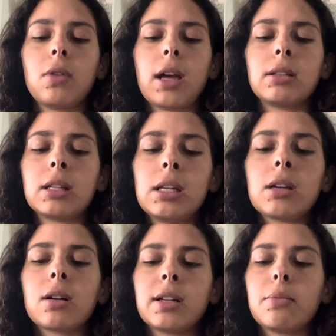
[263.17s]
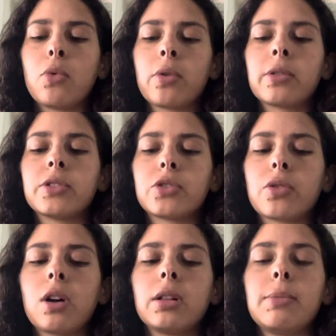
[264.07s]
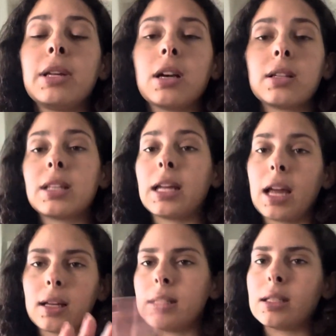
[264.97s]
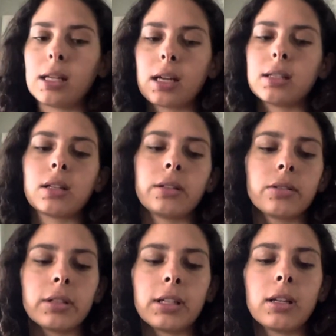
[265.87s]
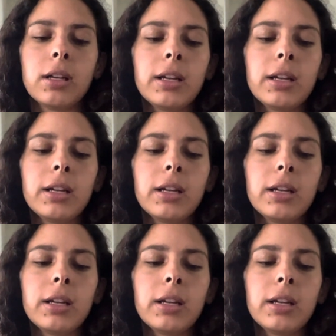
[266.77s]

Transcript: and leaning on it more strongly because they can't see as clearly